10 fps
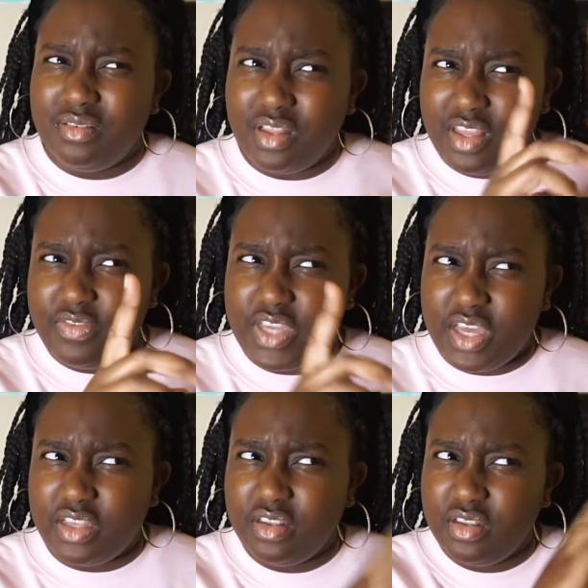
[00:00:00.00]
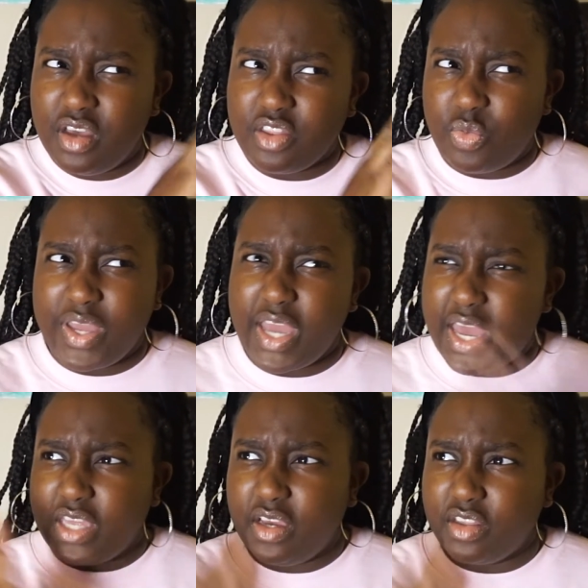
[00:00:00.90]
Olivia, other white
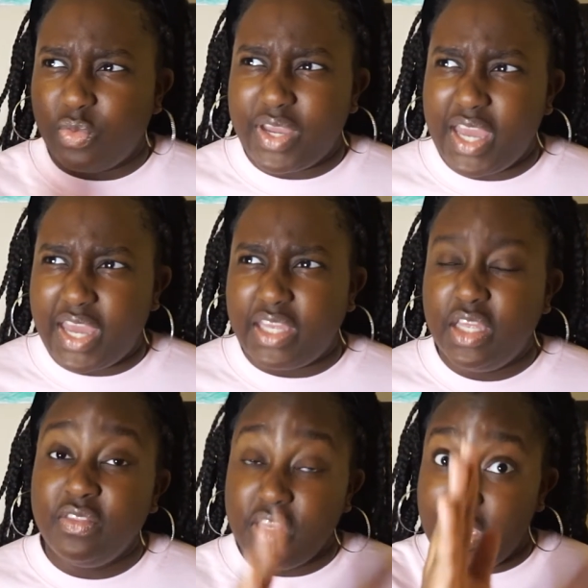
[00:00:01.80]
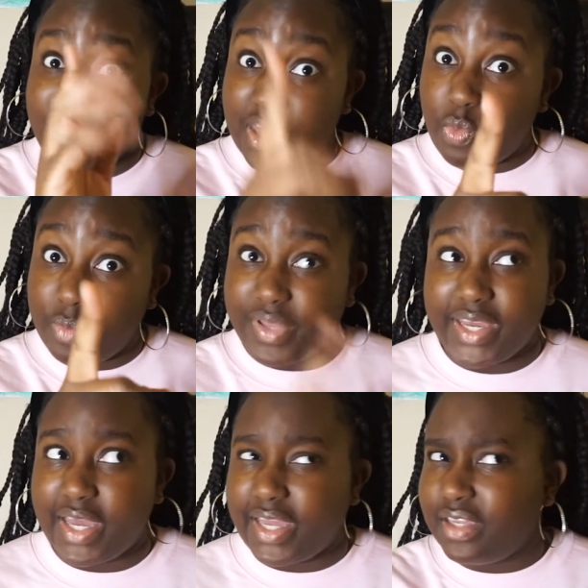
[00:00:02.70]
guy, then you gave her that one Black
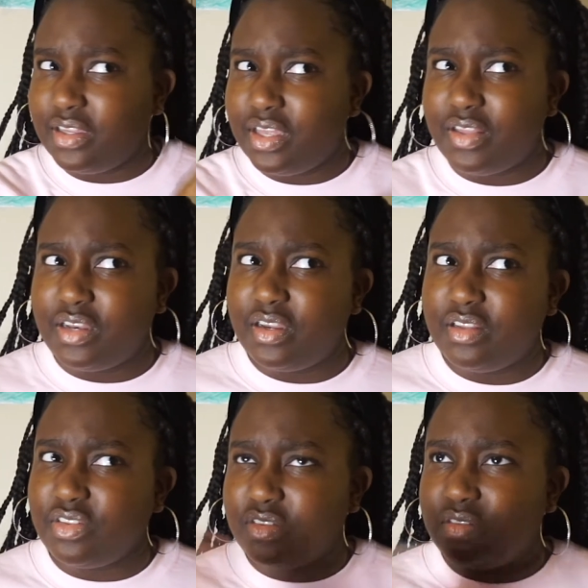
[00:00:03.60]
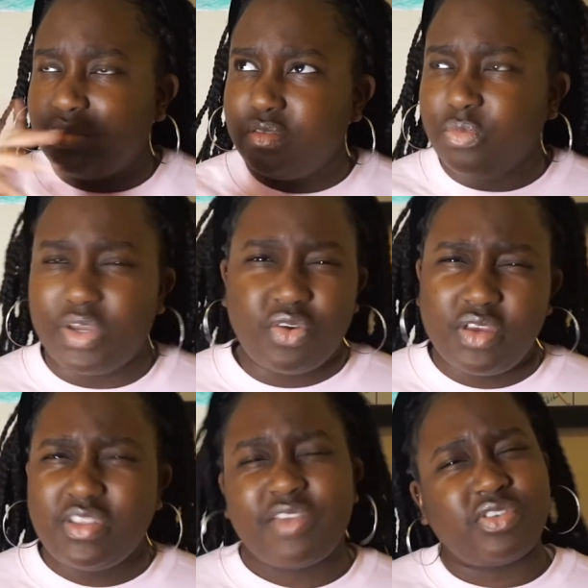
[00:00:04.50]
guy, and then it just went
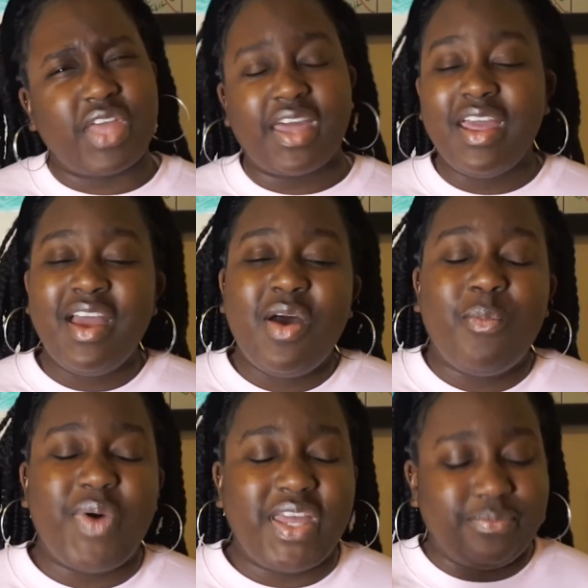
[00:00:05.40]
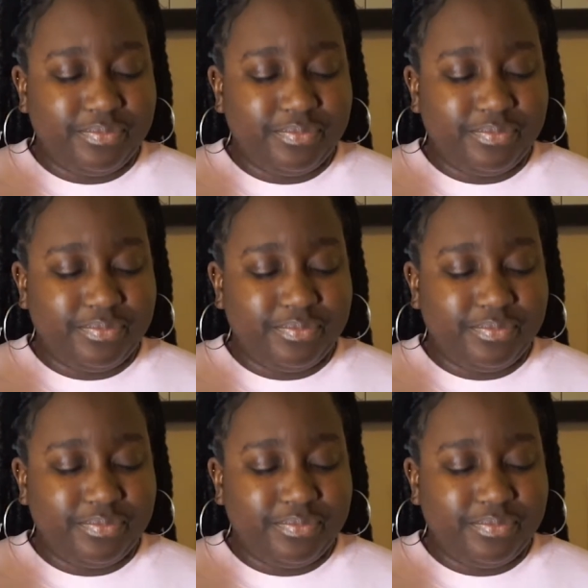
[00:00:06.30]
crazy after that. But